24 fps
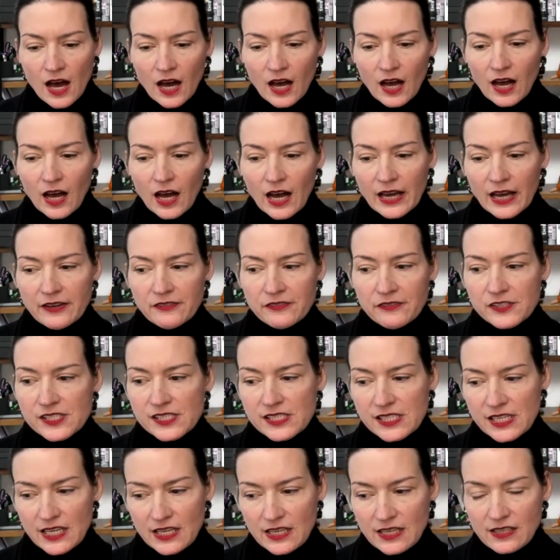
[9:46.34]
I've
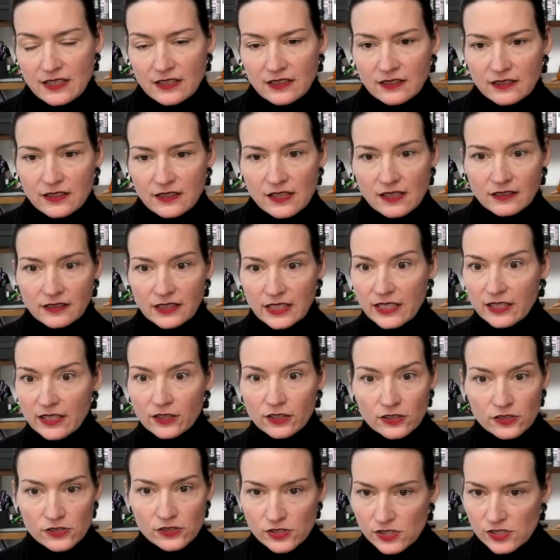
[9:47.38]
seen
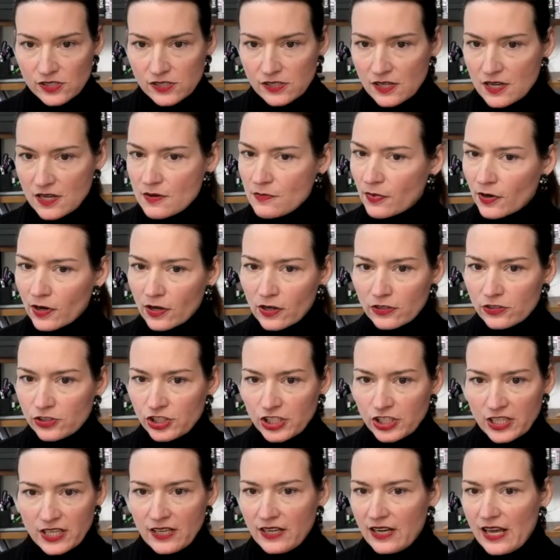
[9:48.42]
leaders emerge
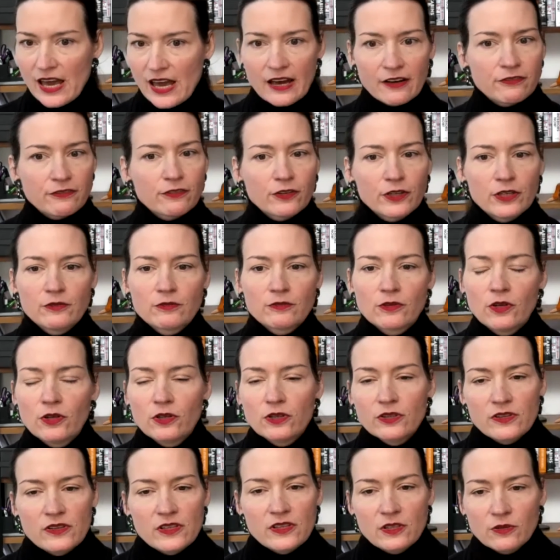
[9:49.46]
in every
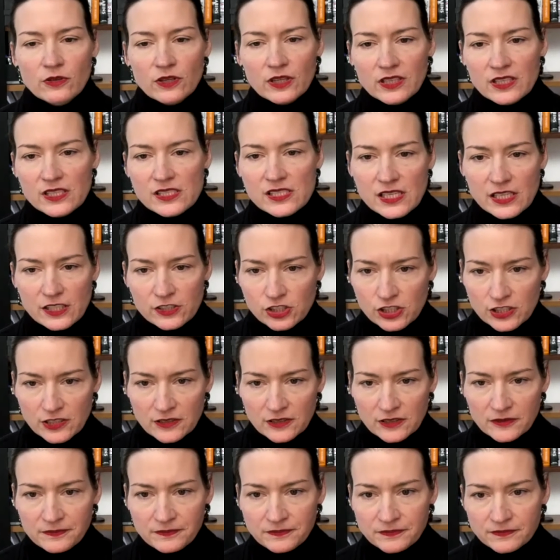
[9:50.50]
role in the organization,
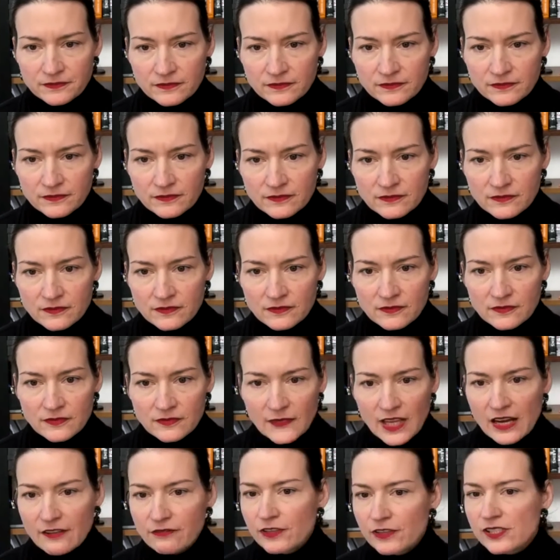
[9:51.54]

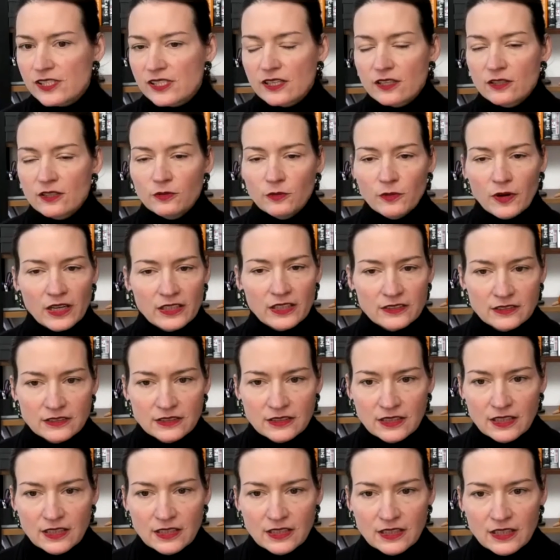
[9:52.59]
every single one.
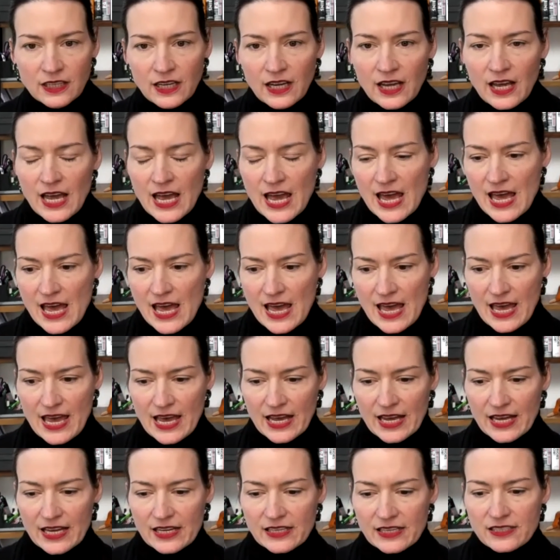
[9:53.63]

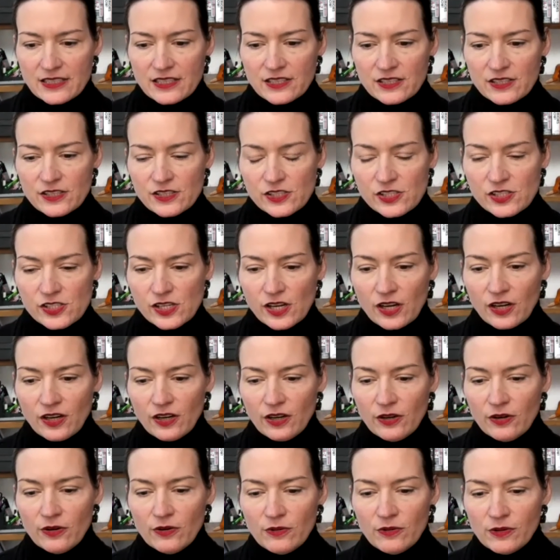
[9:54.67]
And
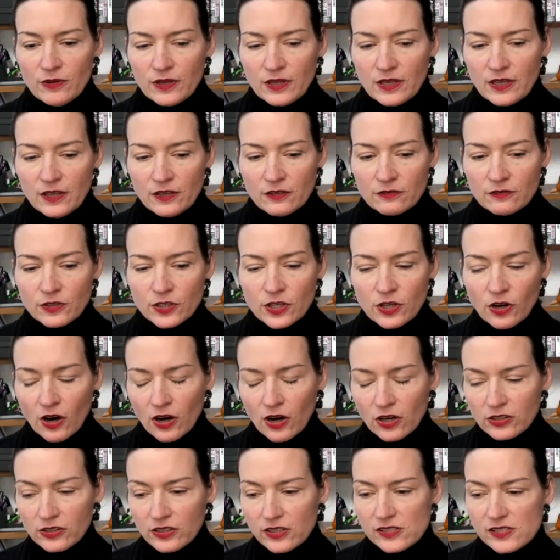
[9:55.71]
so
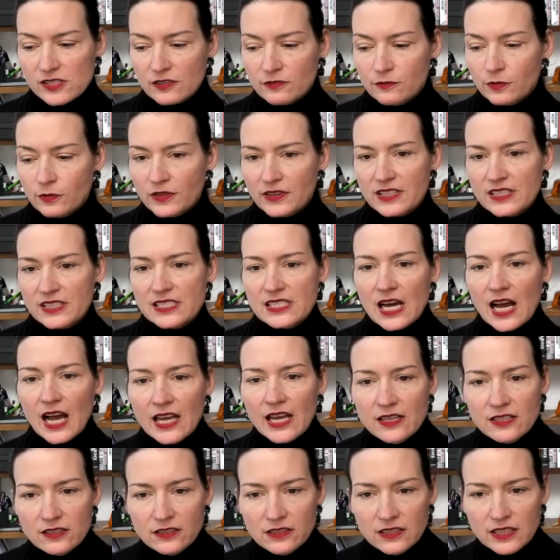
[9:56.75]
regardless of what the
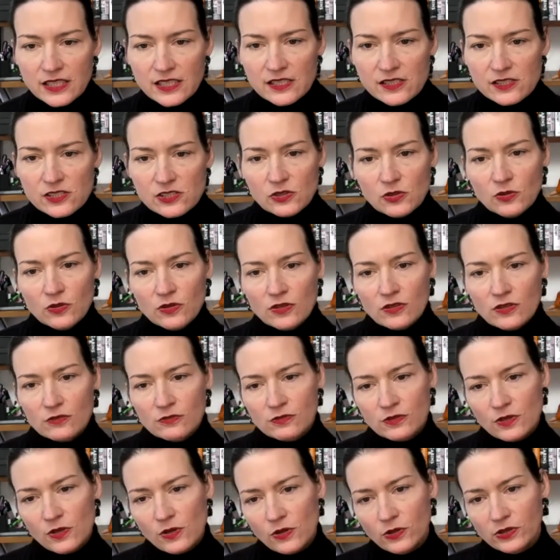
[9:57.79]
title is or the
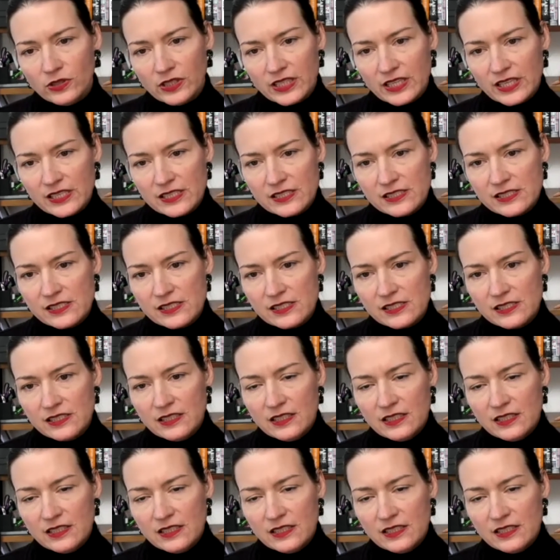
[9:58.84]
role is,